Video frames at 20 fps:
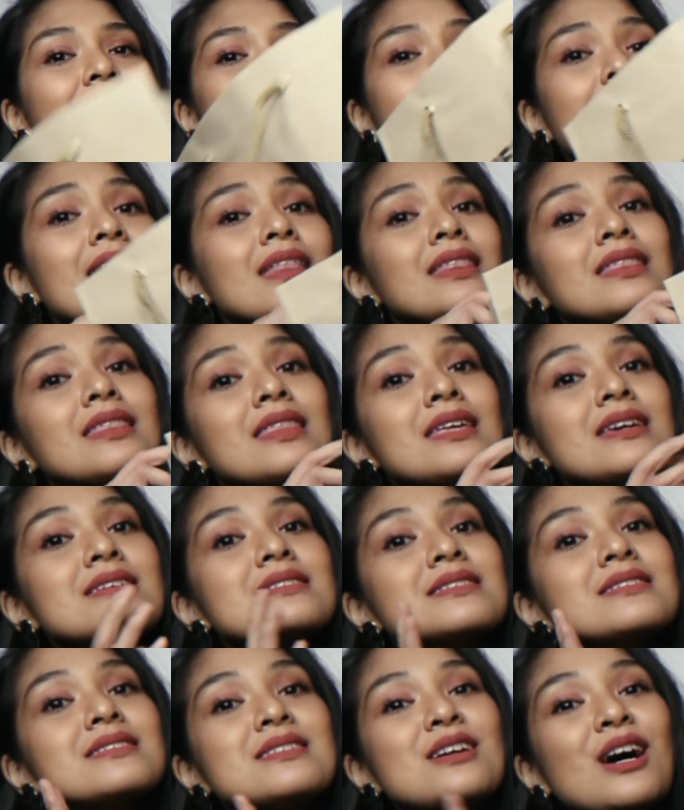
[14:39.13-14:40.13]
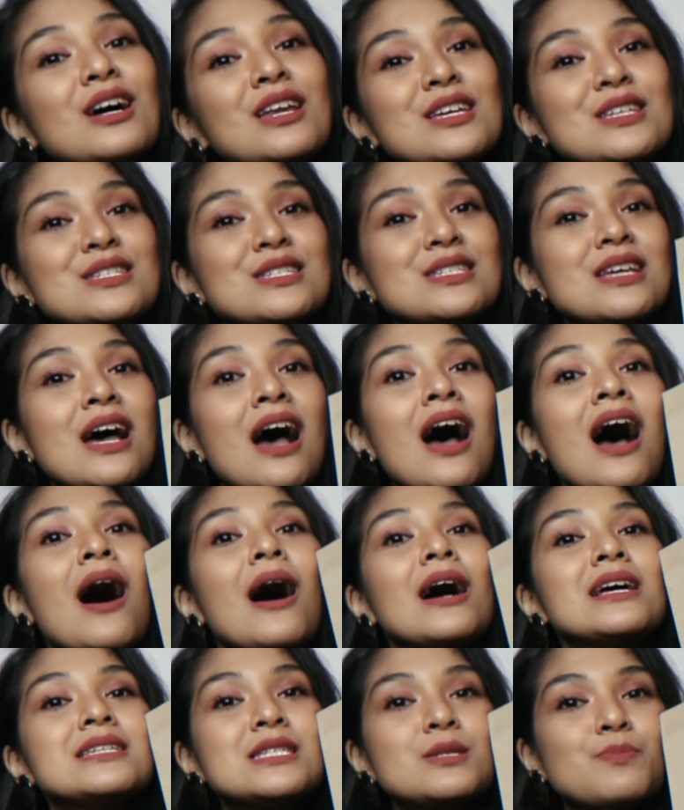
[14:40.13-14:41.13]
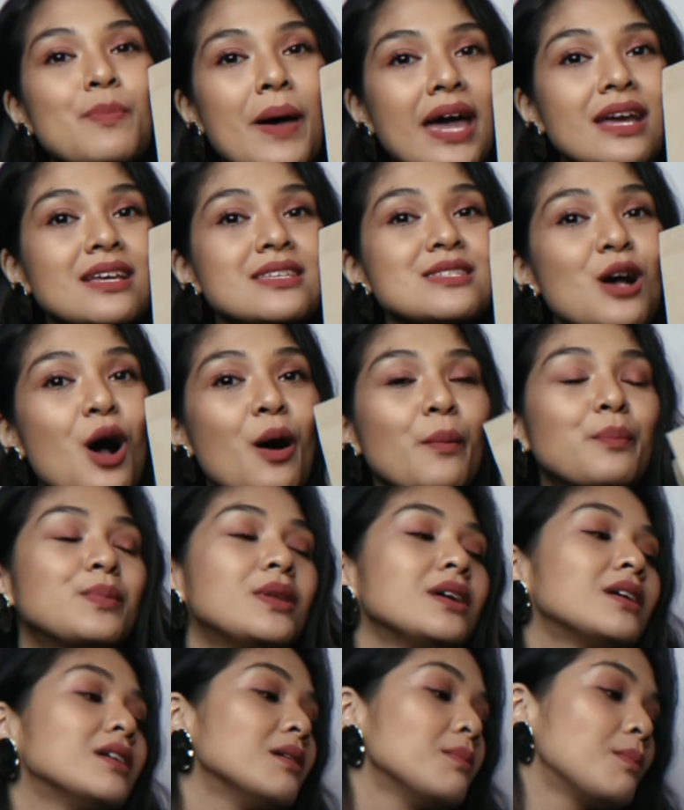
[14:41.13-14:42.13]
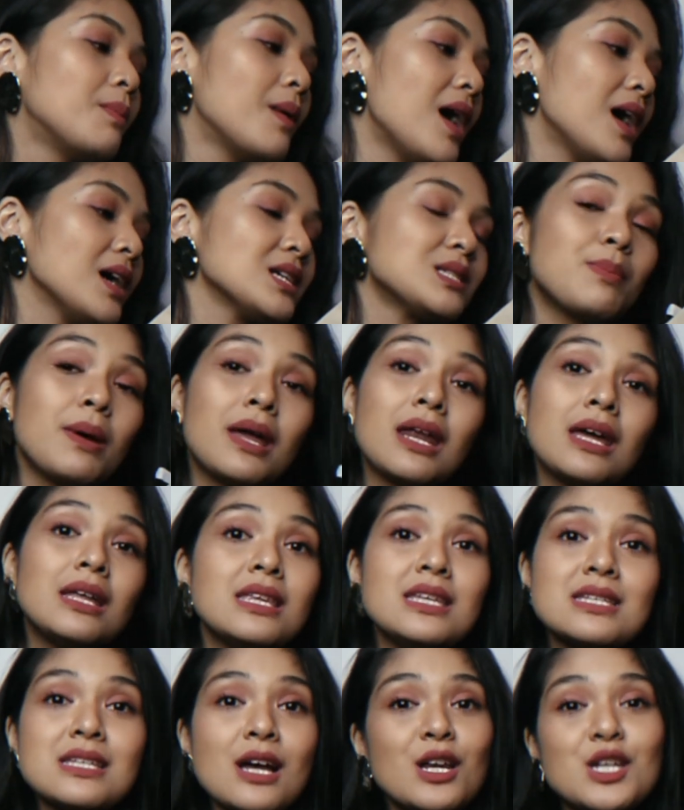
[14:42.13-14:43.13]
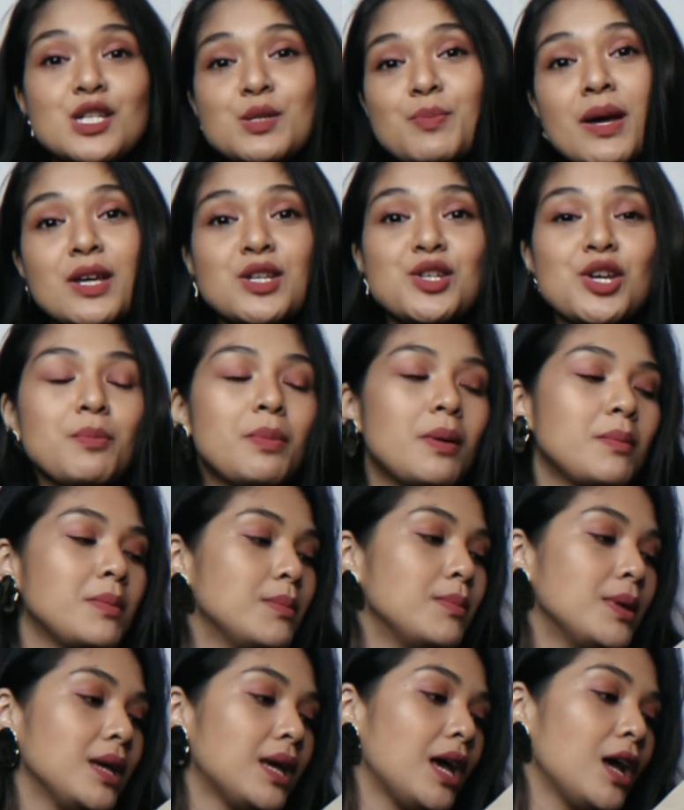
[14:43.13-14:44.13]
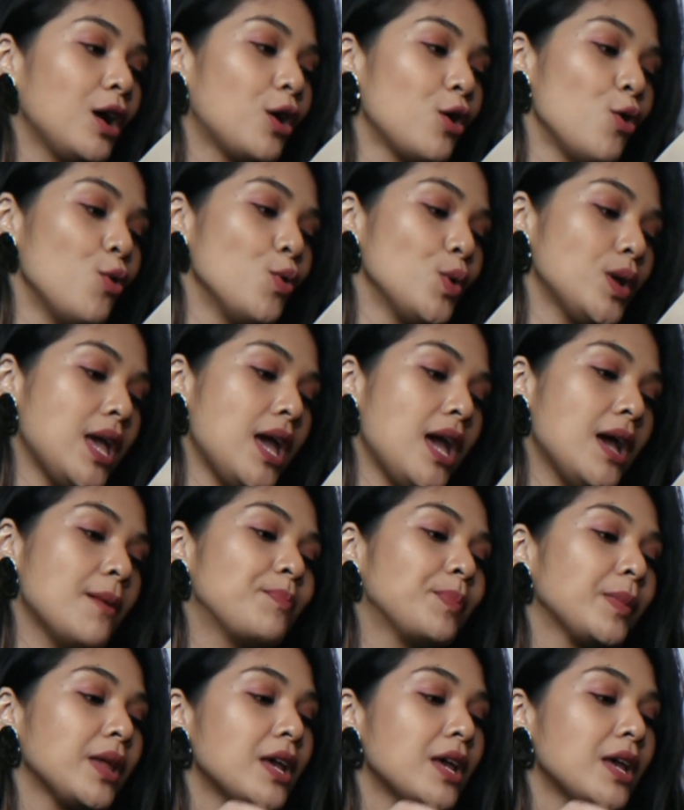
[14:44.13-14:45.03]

in this sunny Specs optical box. Pero hindi Sunny Specs yung ipagbibigay ko. Okay.